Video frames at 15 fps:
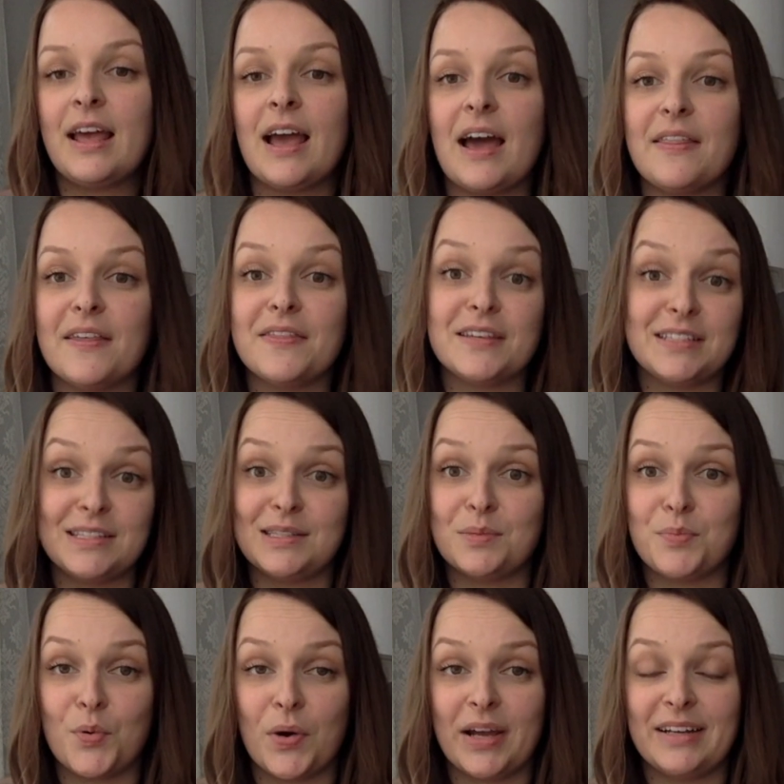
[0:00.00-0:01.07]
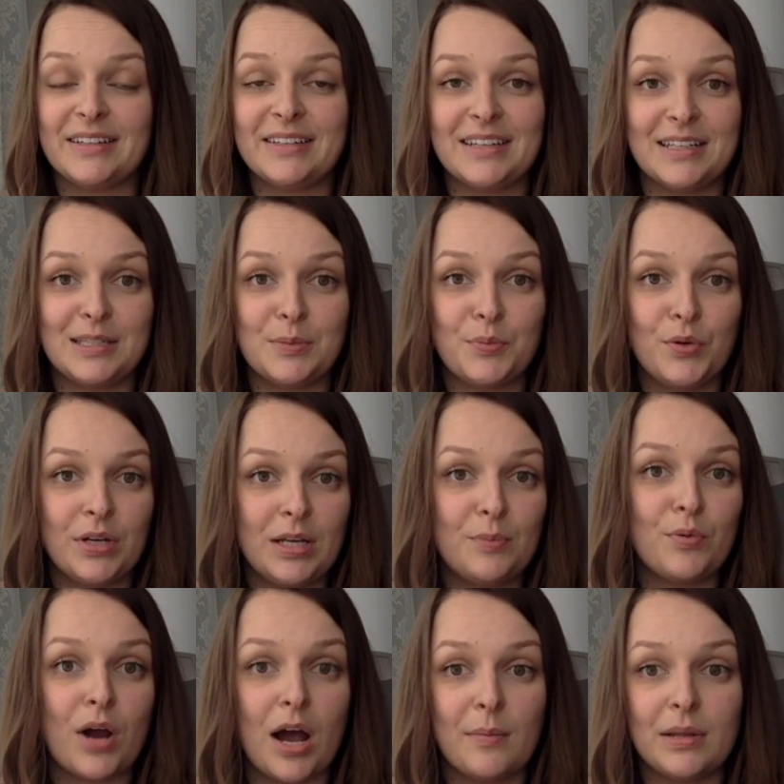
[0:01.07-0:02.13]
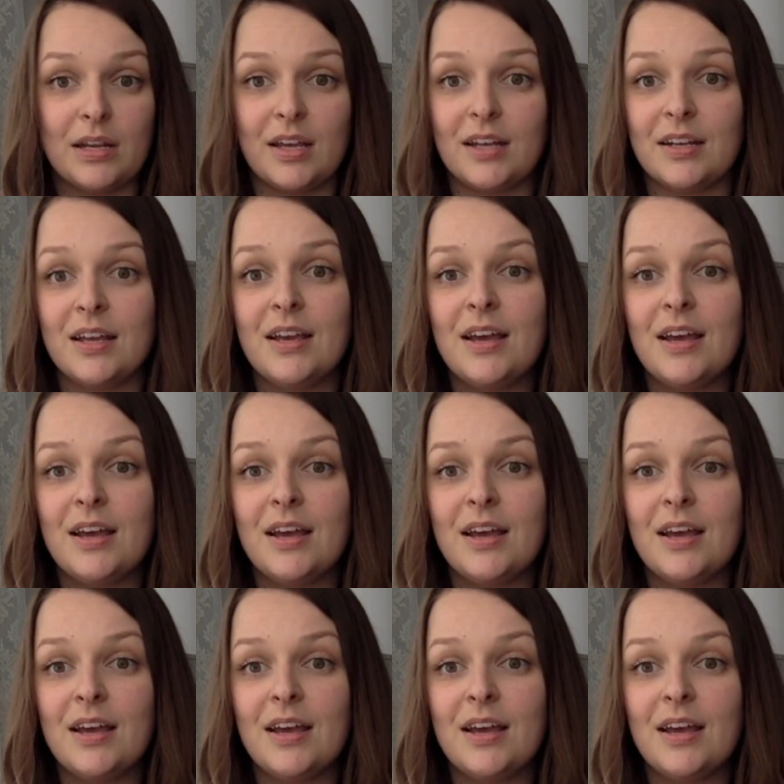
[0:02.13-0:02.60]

and then this is the point. It's a pretty prominent